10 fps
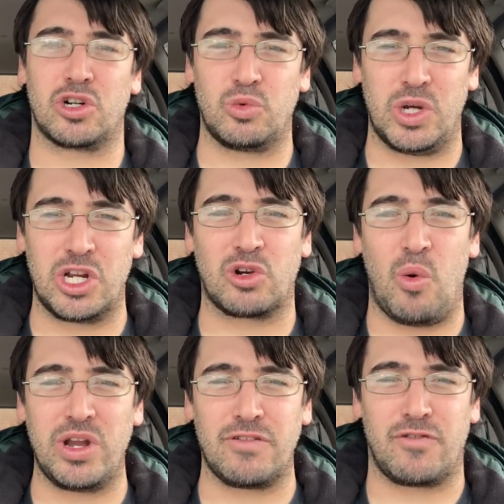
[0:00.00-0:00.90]
what you're
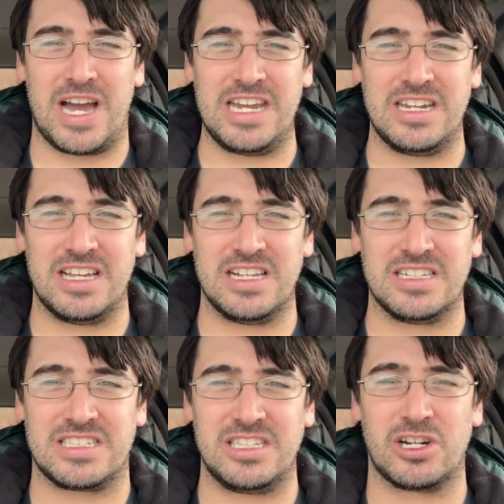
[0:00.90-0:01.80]
going to find
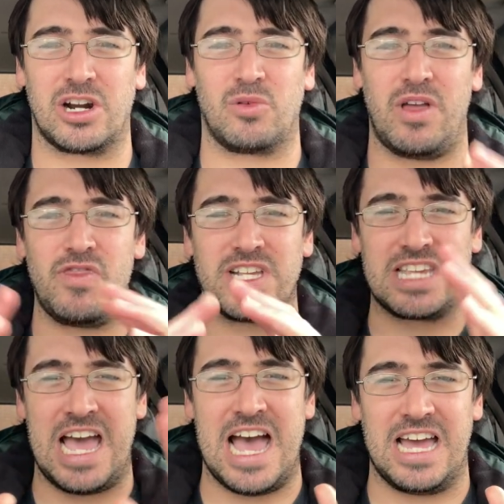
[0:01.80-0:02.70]
is you're going to run this
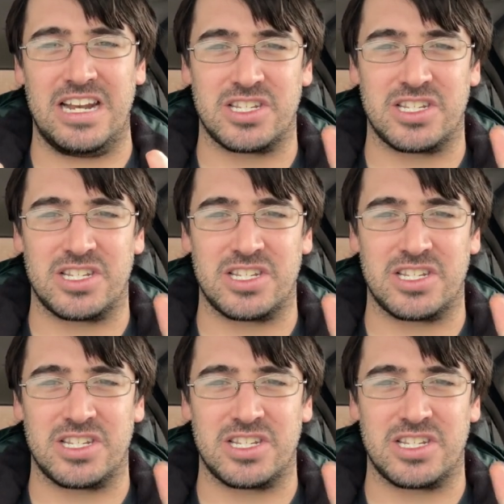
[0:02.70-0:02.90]
ad.